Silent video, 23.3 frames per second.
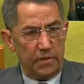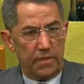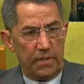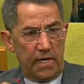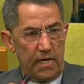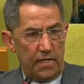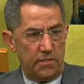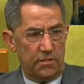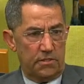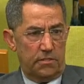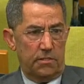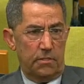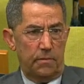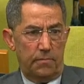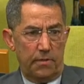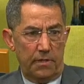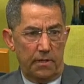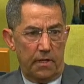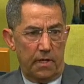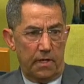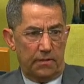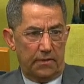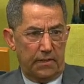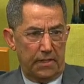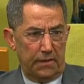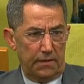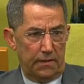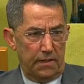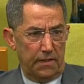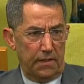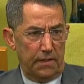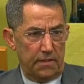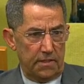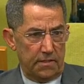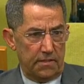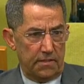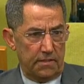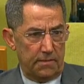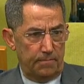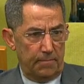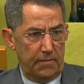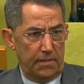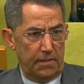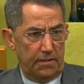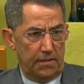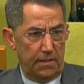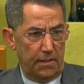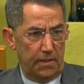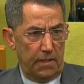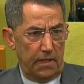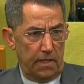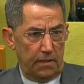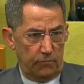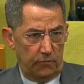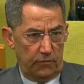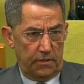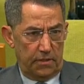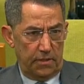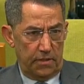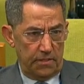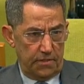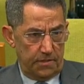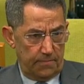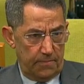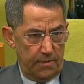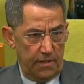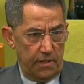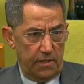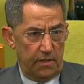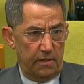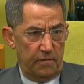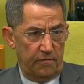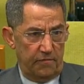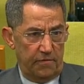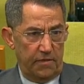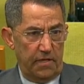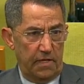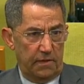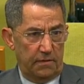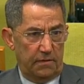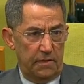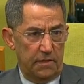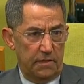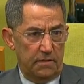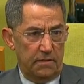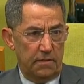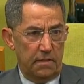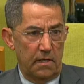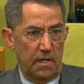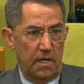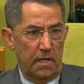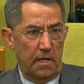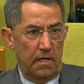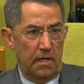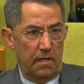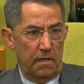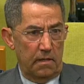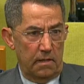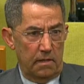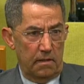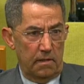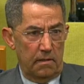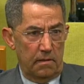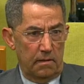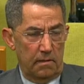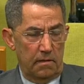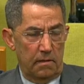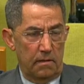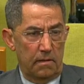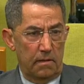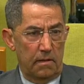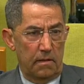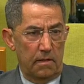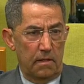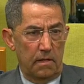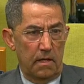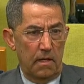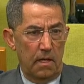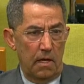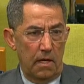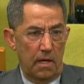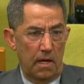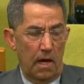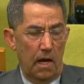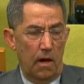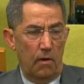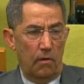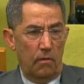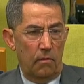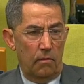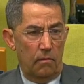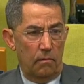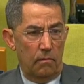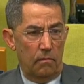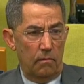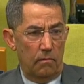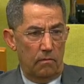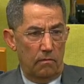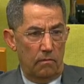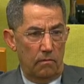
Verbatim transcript: Would the SGB attending this meeting, and would he speak? If yes, the Secretary General will speak. I mean, the, the Secretary